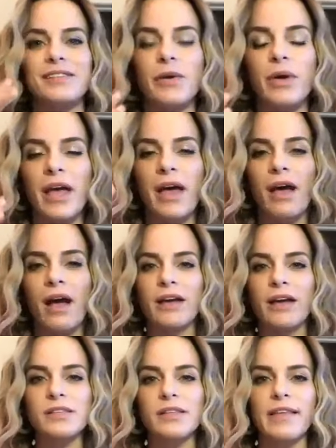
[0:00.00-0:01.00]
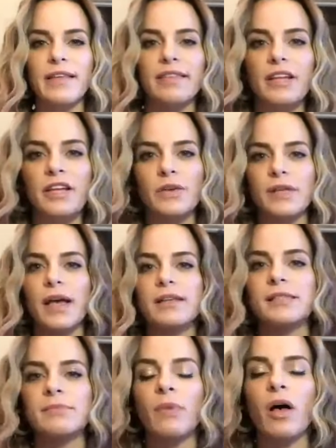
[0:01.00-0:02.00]
So I also think, you know, a
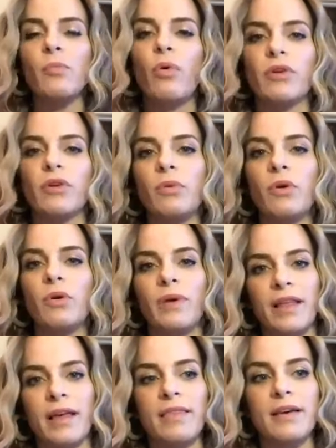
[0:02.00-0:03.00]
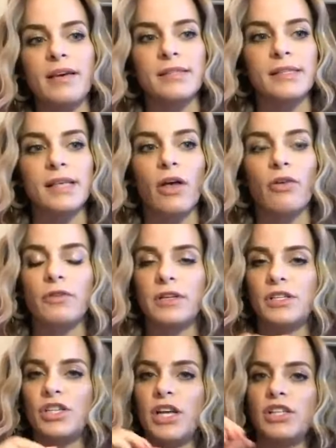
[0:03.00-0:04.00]
small portable one like this is helpful
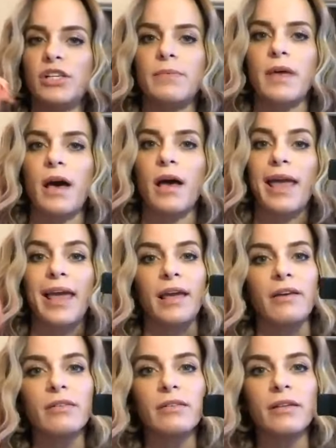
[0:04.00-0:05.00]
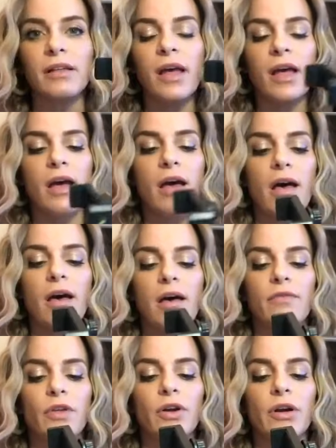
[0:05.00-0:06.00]
to change up that angle
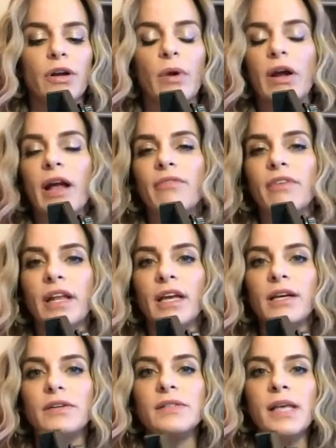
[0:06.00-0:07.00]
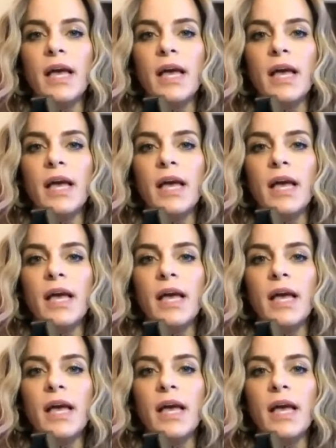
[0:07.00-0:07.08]
of your workout videos.